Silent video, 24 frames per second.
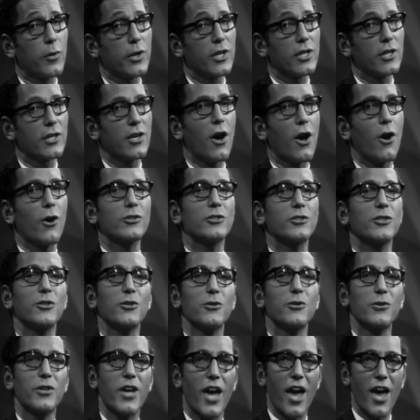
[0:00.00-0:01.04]
will go
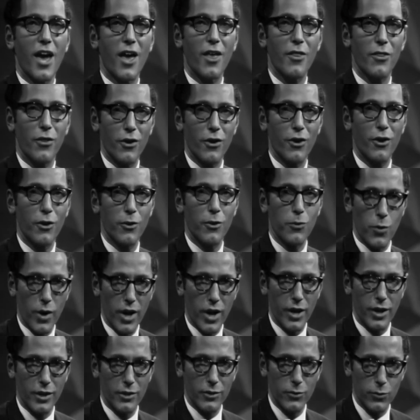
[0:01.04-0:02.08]
together
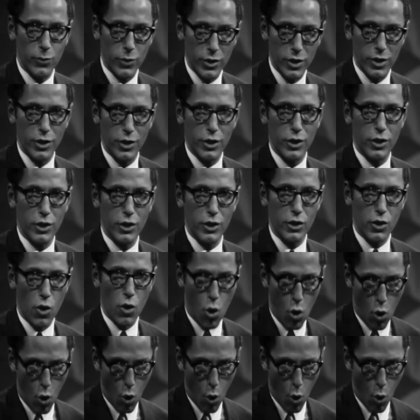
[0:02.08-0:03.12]
when we
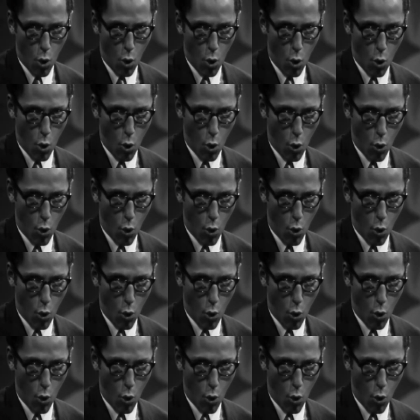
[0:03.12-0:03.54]
go.